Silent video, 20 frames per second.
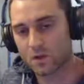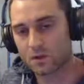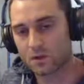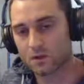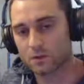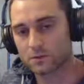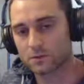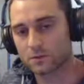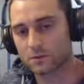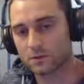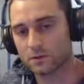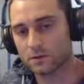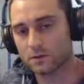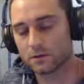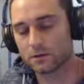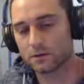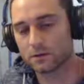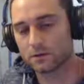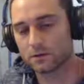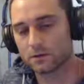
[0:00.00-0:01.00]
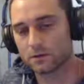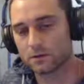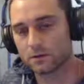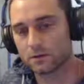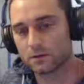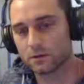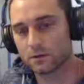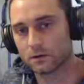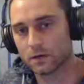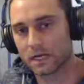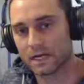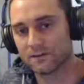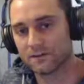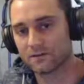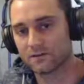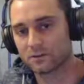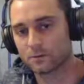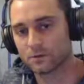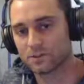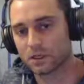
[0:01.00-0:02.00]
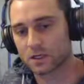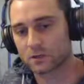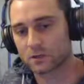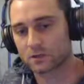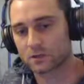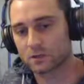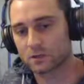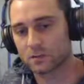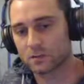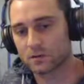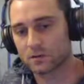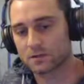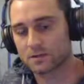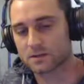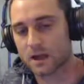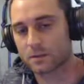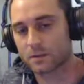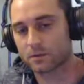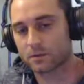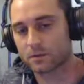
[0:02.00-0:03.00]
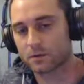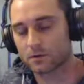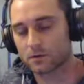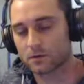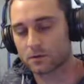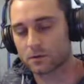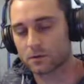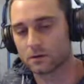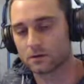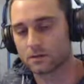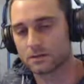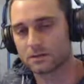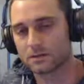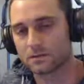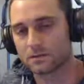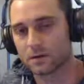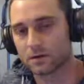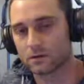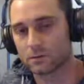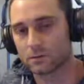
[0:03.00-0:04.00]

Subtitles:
so here, I have too much equity. I'm going to stop and go on a decent amount of